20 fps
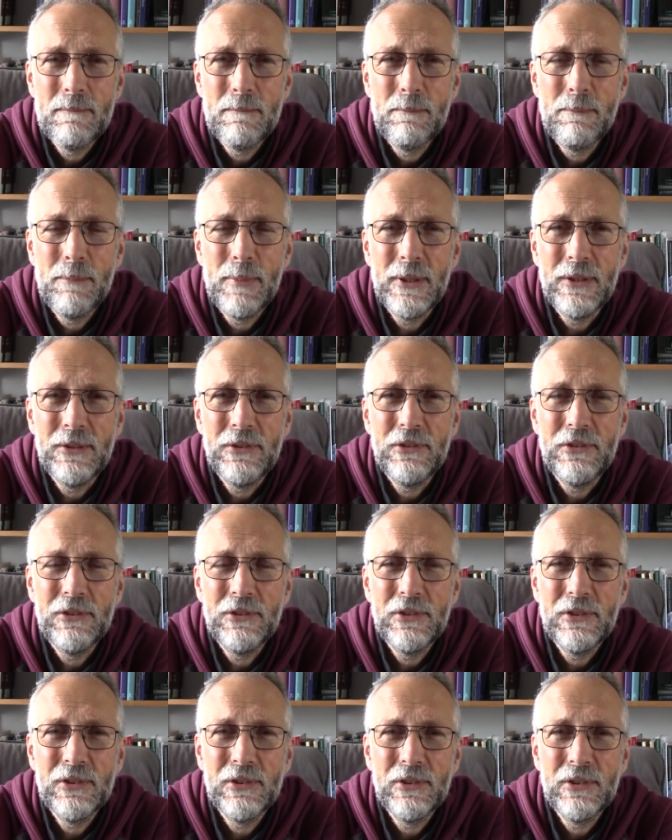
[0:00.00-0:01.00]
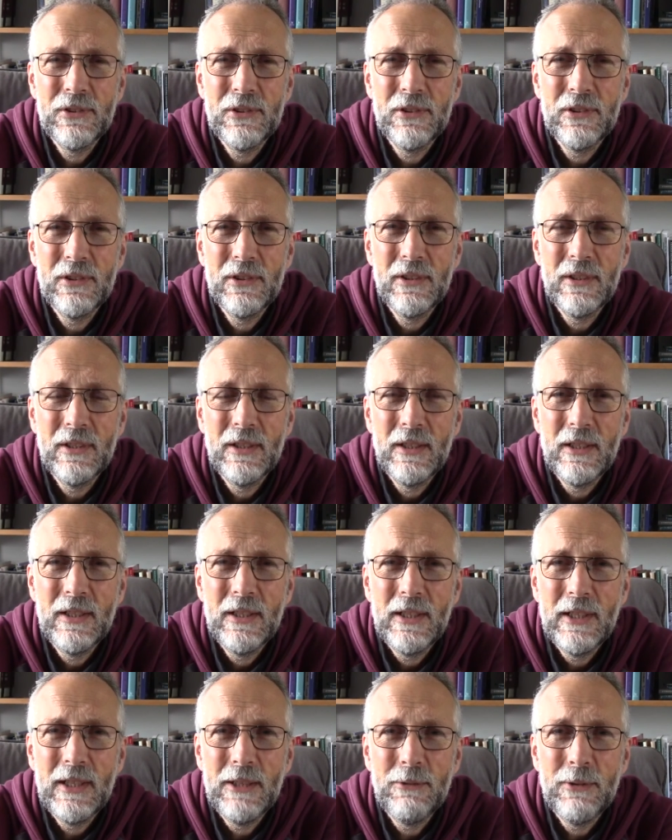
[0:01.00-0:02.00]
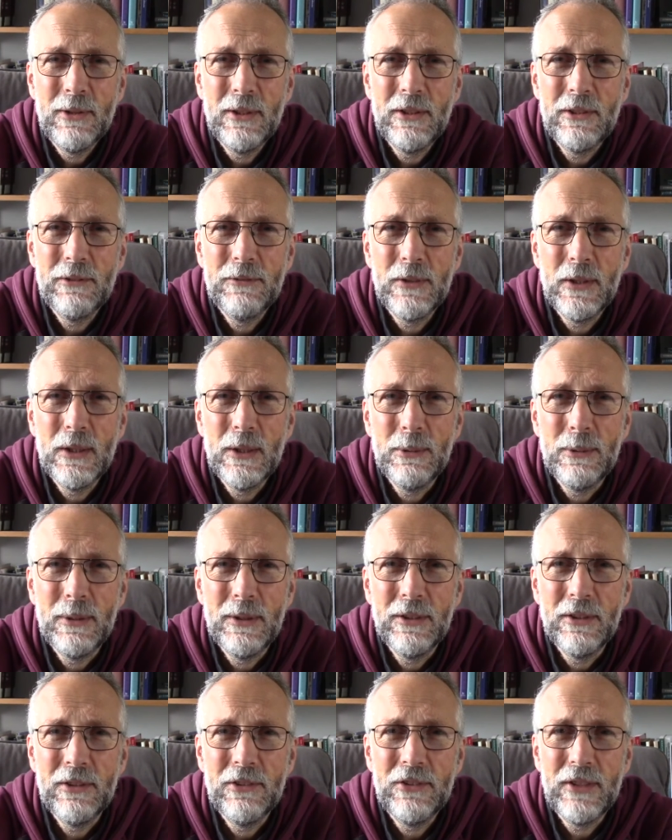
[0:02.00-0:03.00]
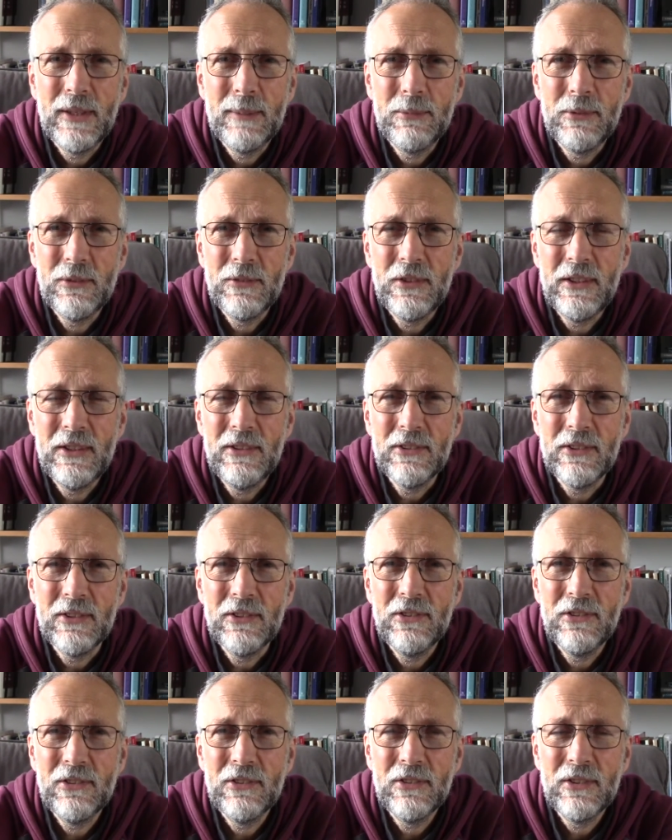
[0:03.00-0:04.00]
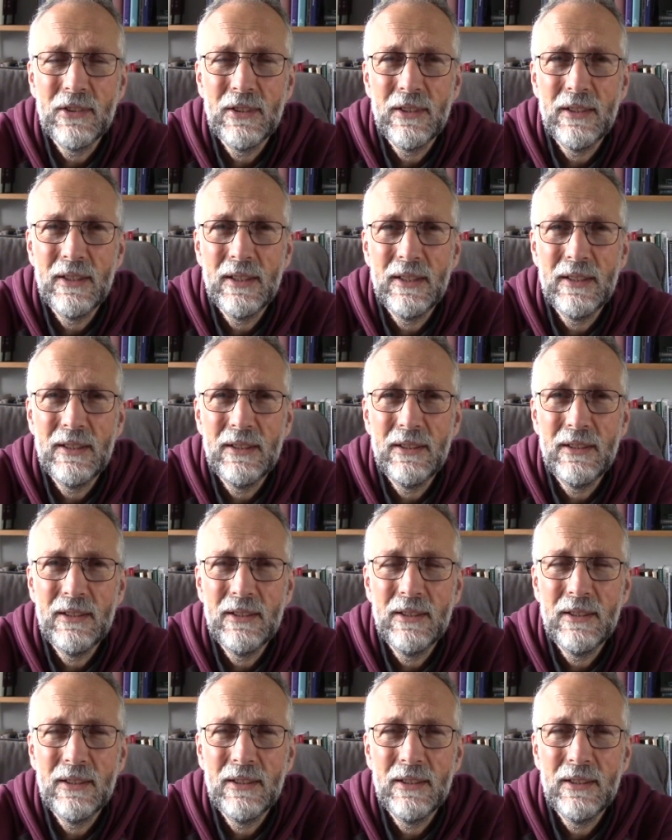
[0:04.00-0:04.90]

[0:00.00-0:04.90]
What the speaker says: But if we're going to follow in the steps of Jesus, then